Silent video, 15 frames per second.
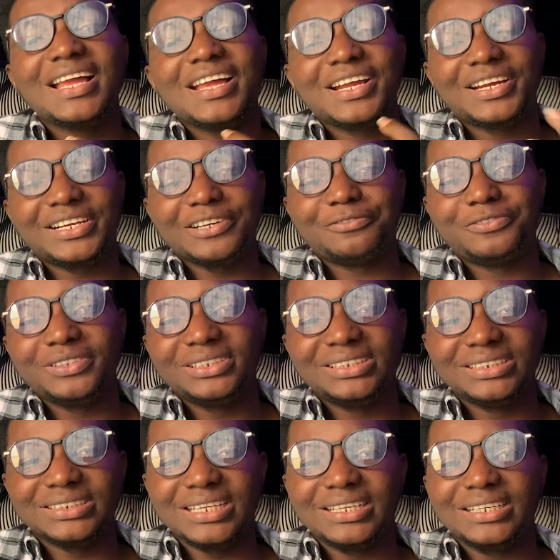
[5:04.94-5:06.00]
graphic
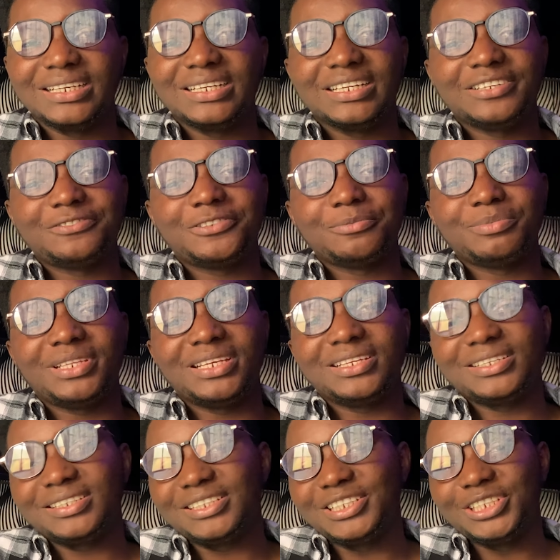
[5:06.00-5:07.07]
designer, and from there
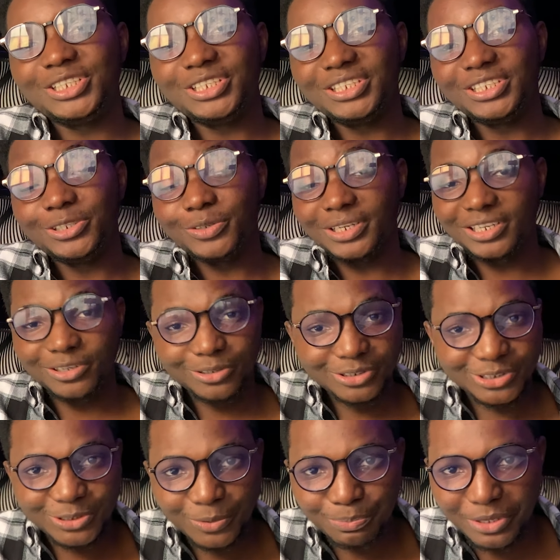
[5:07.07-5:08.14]
you are
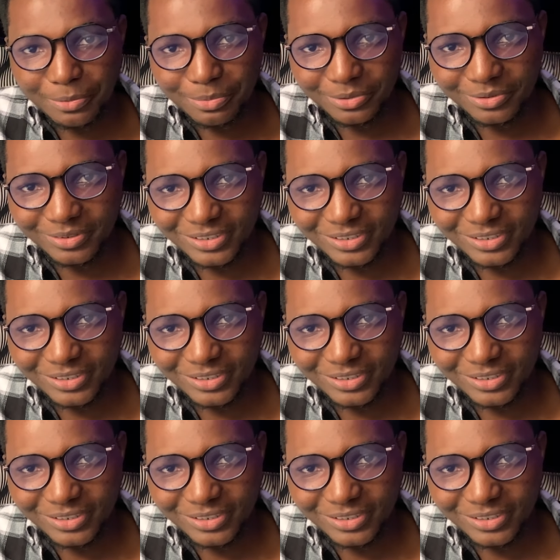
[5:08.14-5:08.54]
unstoppable.